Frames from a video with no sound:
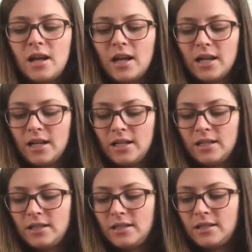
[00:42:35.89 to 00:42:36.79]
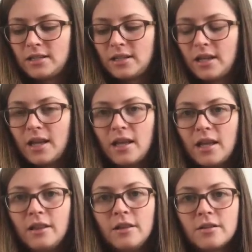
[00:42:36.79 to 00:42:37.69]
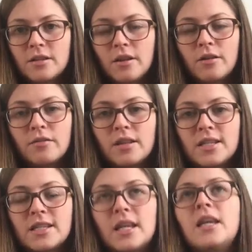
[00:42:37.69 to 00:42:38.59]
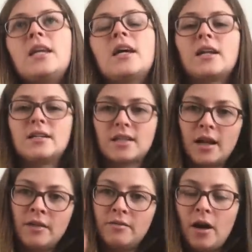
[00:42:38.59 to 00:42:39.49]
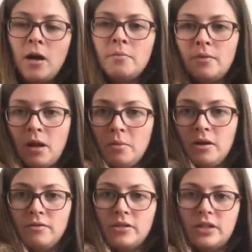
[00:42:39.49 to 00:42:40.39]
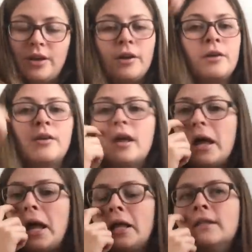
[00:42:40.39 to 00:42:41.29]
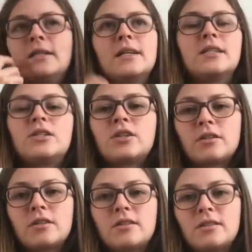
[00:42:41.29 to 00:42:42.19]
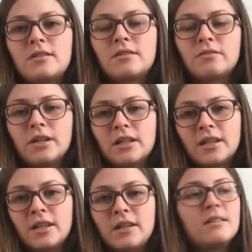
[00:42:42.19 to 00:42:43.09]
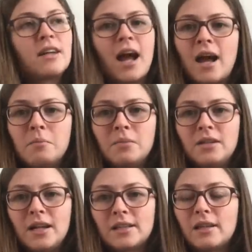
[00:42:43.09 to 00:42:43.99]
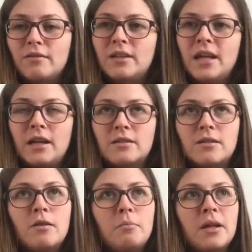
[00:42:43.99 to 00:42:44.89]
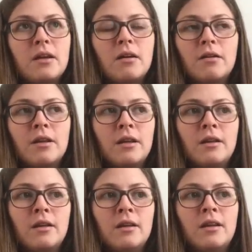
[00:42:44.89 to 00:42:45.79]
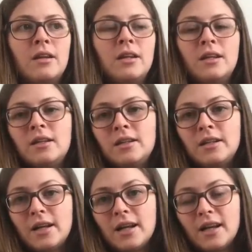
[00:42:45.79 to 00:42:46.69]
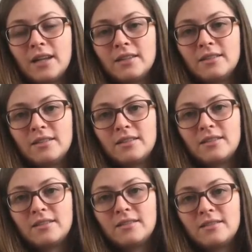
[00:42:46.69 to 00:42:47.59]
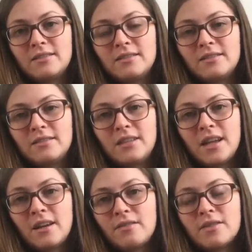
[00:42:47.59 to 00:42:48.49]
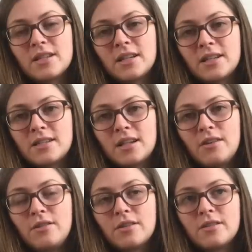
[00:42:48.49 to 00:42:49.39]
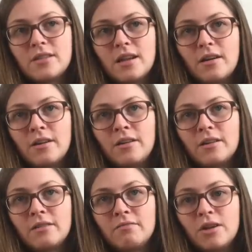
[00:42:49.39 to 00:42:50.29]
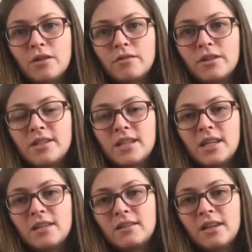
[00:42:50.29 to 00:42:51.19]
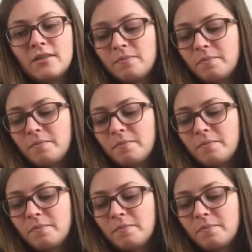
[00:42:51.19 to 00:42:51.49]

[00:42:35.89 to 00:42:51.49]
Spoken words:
And it looks out over the sea and it's kind of up above the town, and it's just really calm and lovely, and it's got a big garden. And yeah, if it's a nice day, you could sit out and look over the sea and knit.